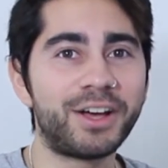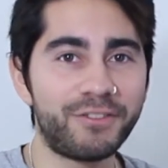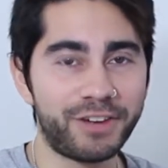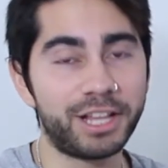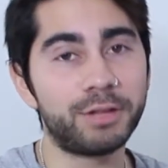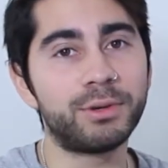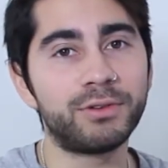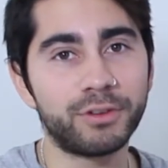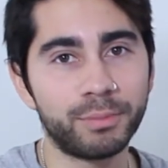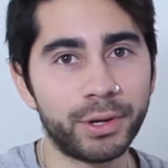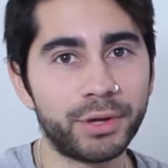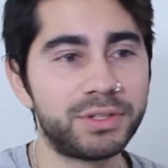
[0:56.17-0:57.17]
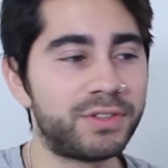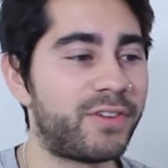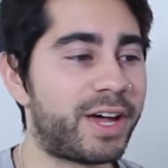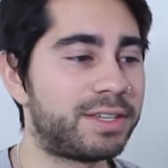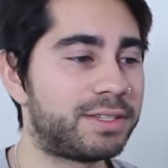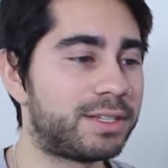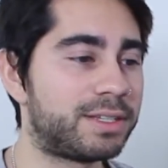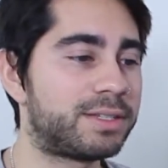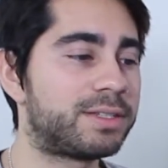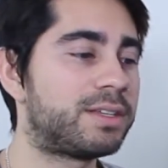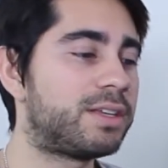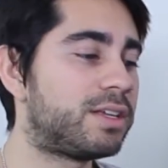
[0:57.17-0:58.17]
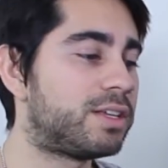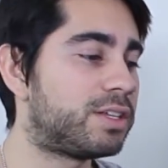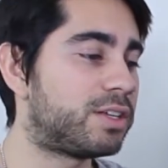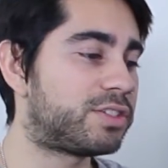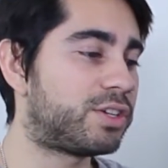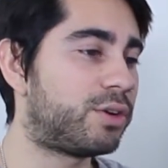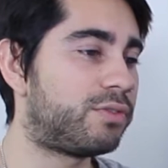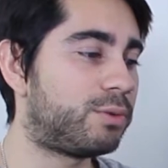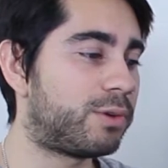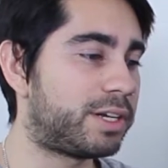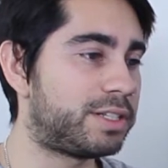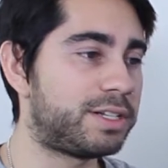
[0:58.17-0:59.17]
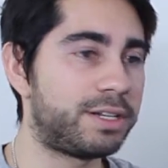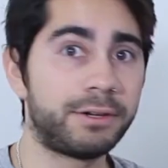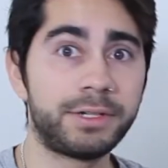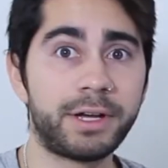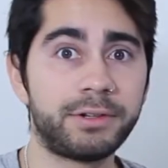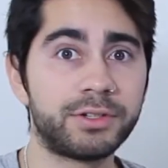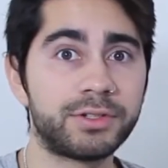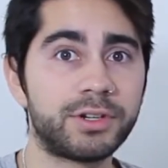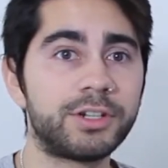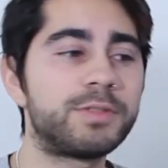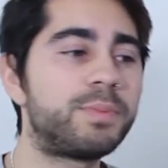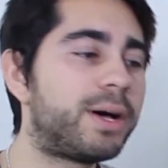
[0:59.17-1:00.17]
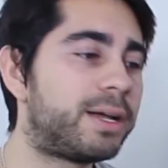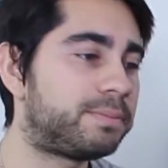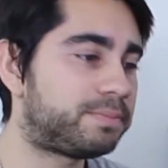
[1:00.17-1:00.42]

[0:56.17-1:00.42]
available for both devices so if you wanted to narrow down your search but